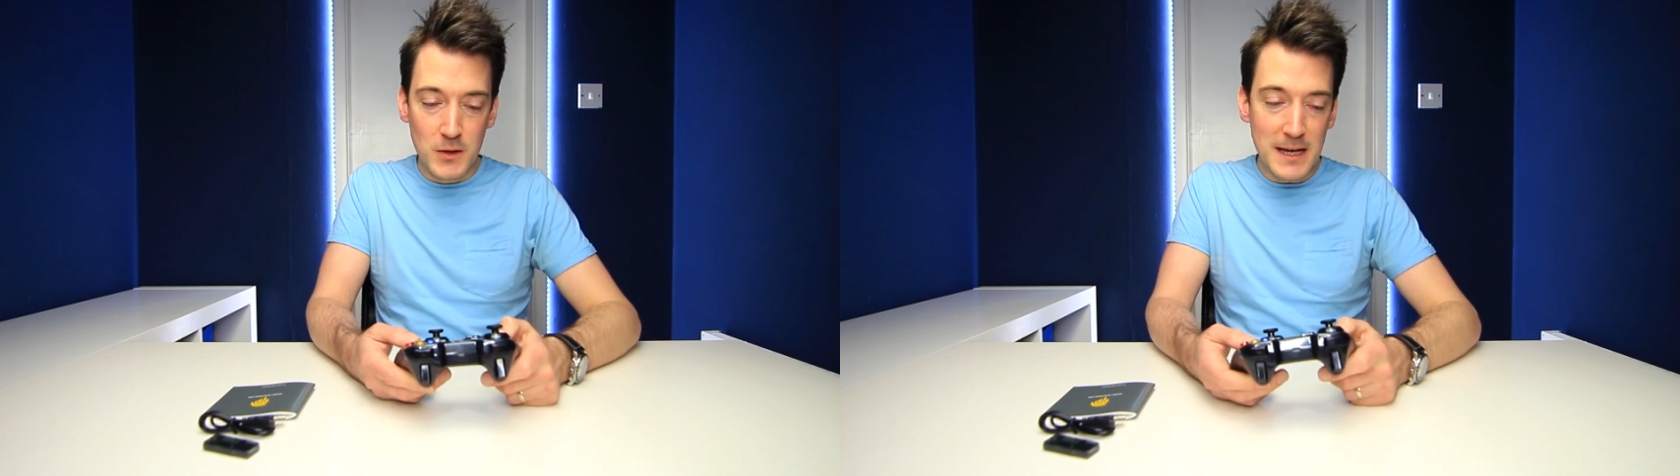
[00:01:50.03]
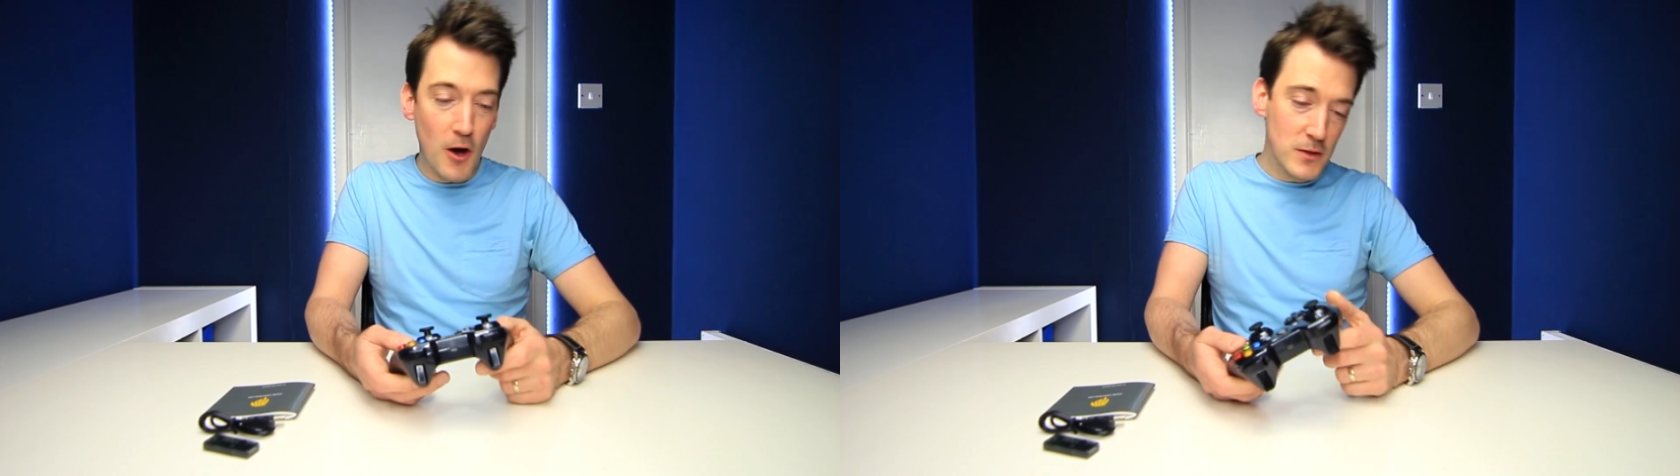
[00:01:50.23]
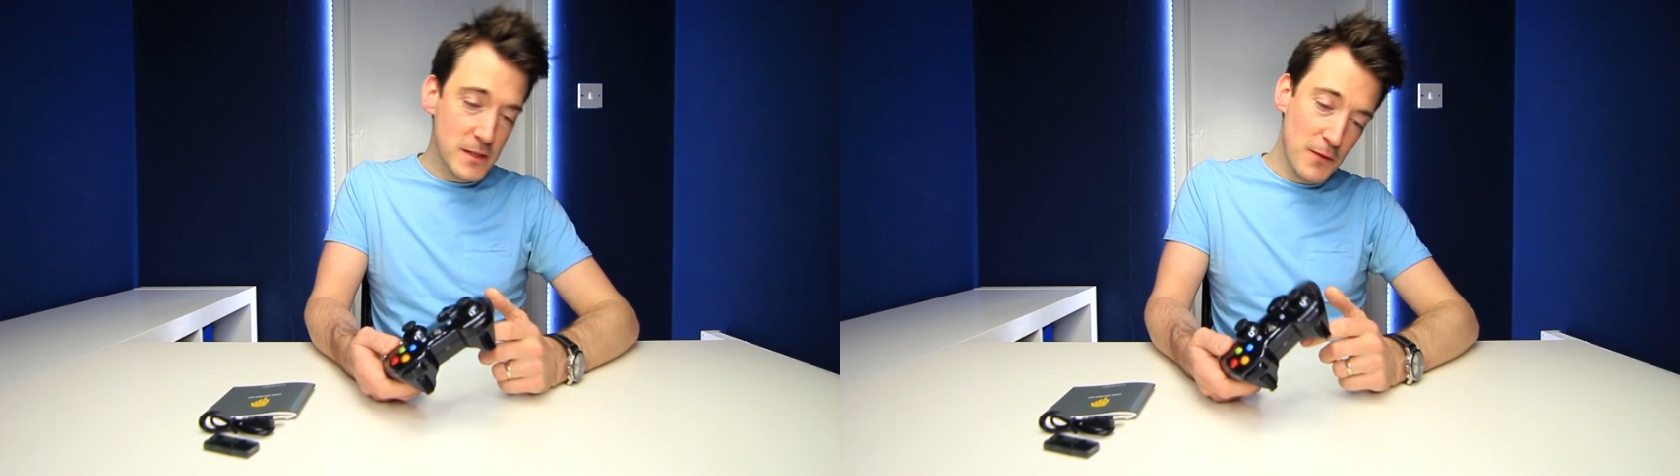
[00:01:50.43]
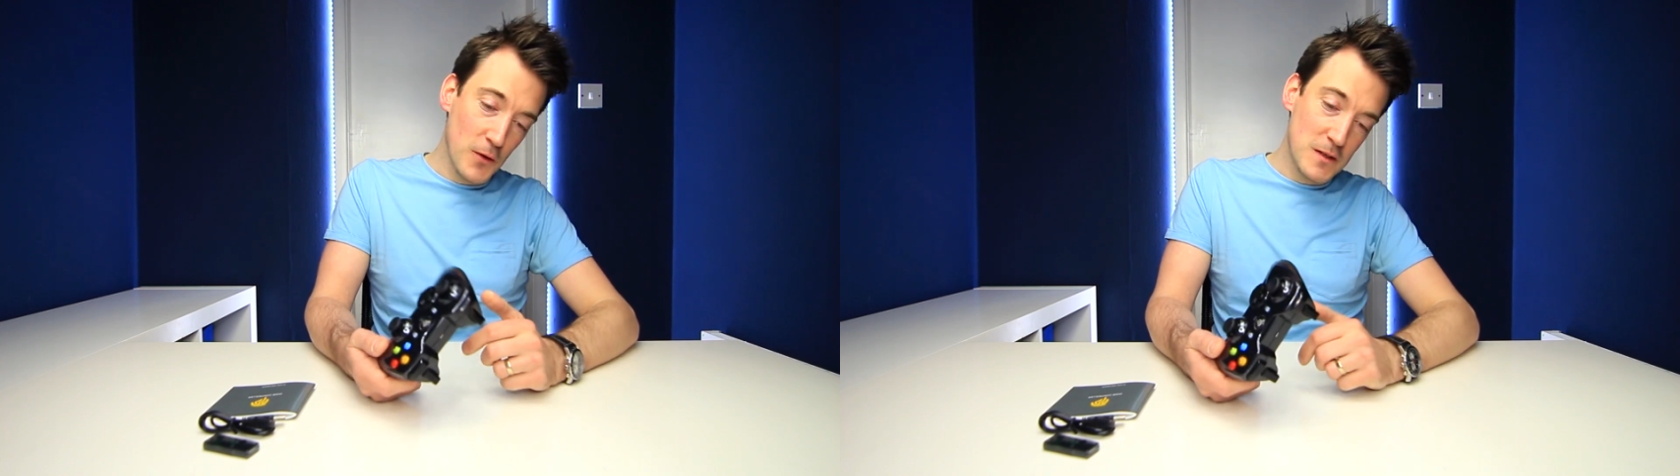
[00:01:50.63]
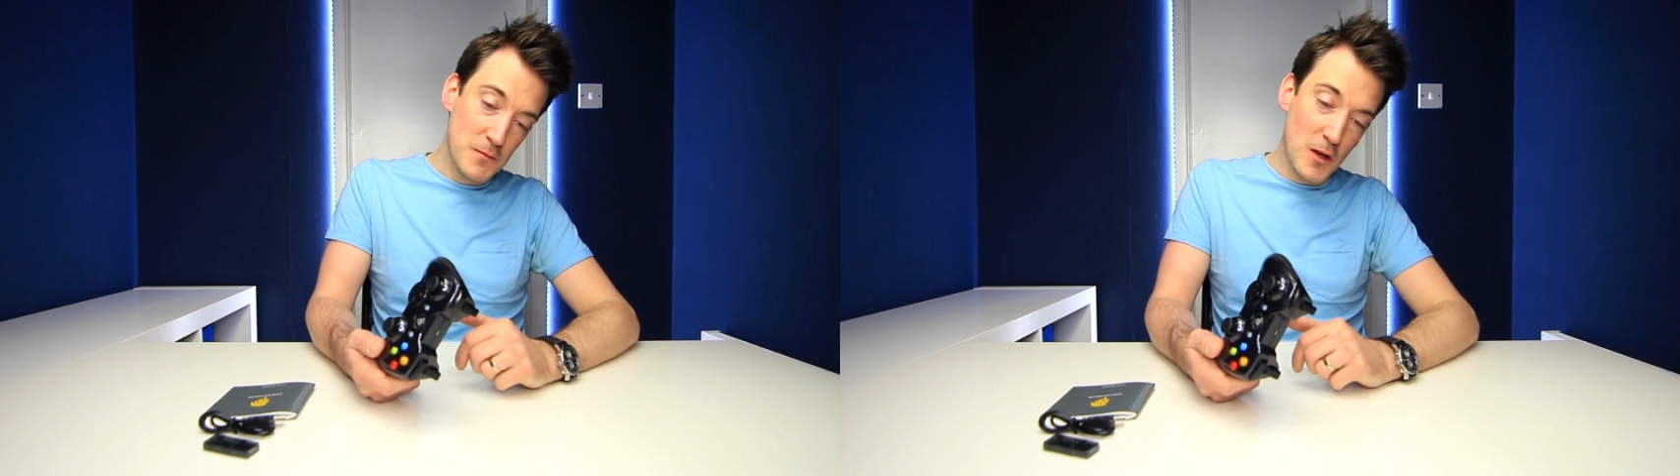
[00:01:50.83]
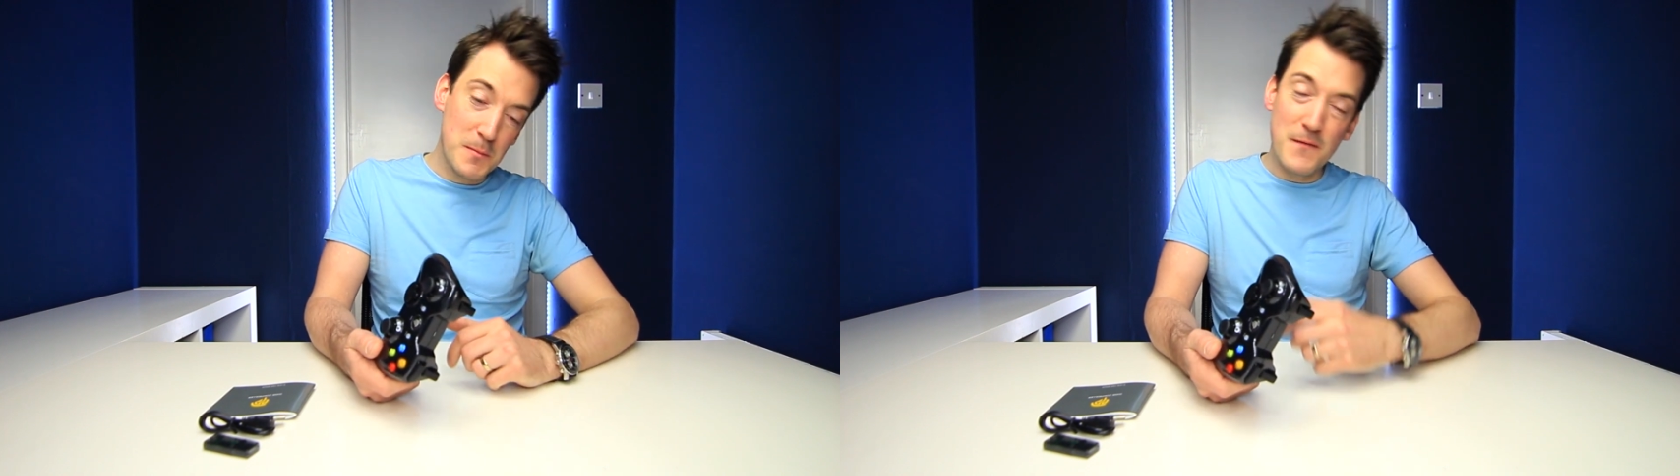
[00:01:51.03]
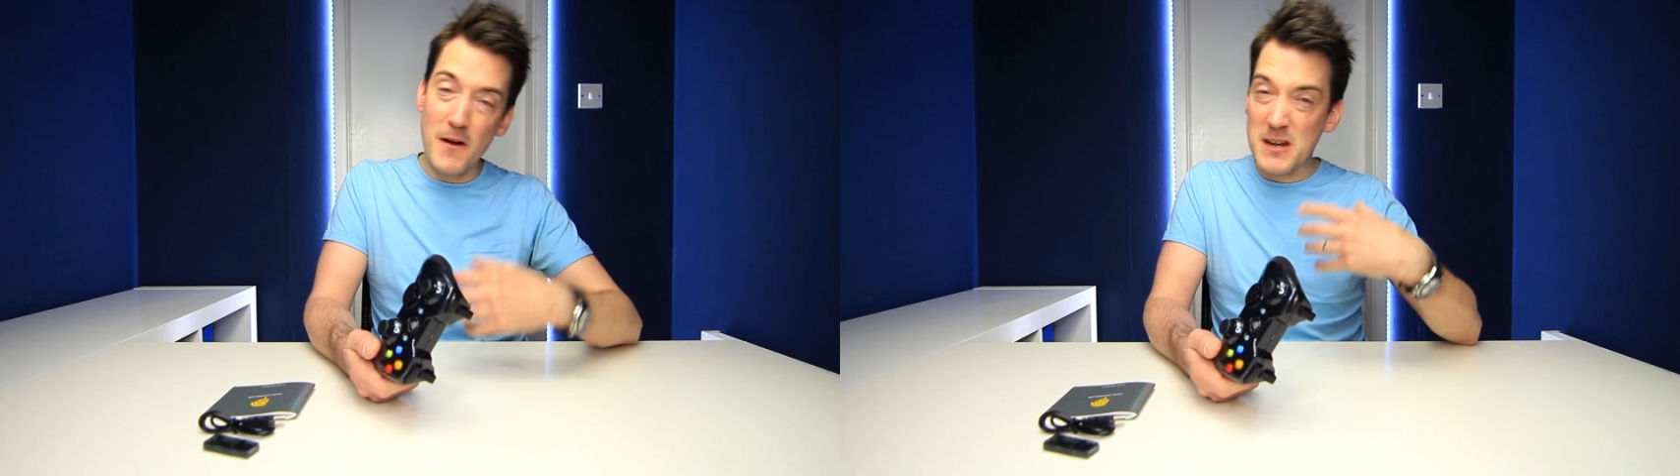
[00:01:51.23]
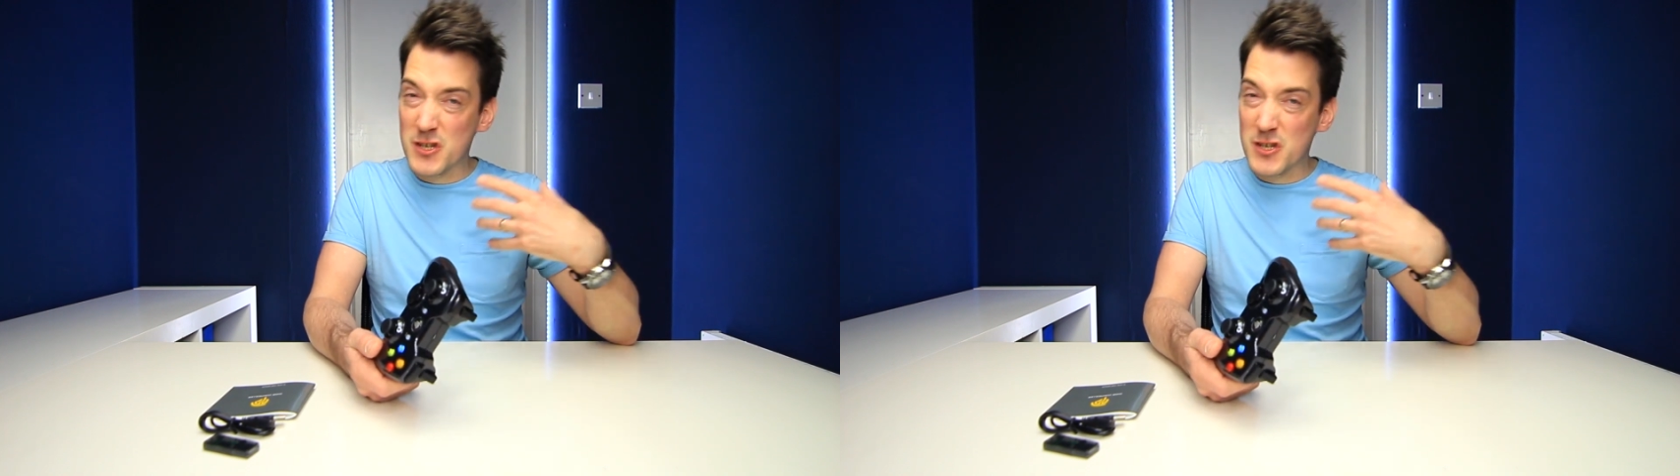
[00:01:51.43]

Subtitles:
I honestly thought it was going to be very